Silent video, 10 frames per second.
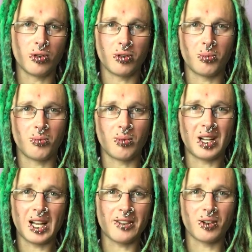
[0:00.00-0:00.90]
awesome
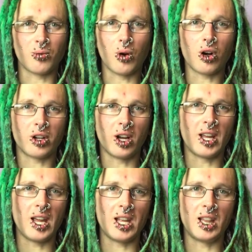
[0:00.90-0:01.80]
classic rock
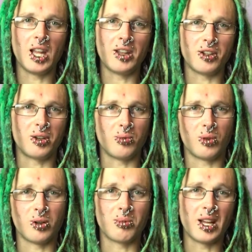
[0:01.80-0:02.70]
night in London
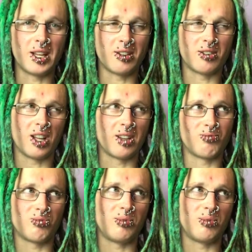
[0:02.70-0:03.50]
where it played like